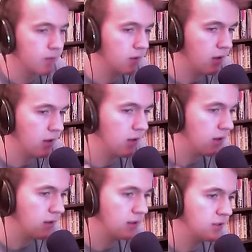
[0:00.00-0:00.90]
Okay,
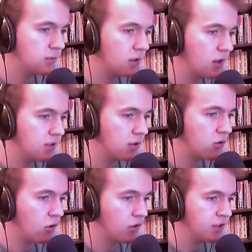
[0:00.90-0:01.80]
Little cars I
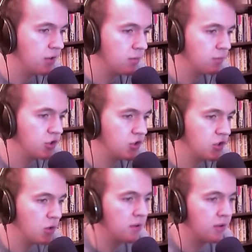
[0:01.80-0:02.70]
cross. Bridges
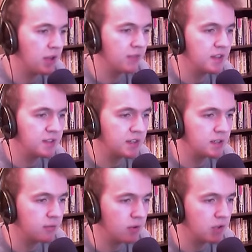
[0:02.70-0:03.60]
open it. If these get
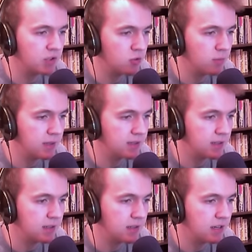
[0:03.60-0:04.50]
to vertical,
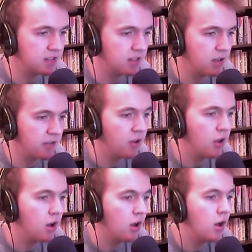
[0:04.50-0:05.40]
basically, then it's enough.
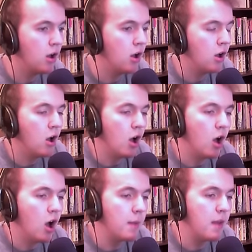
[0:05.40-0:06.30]

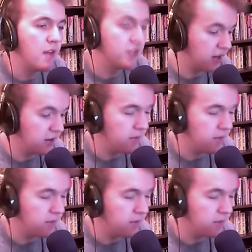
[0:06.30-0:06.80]
I may have done it.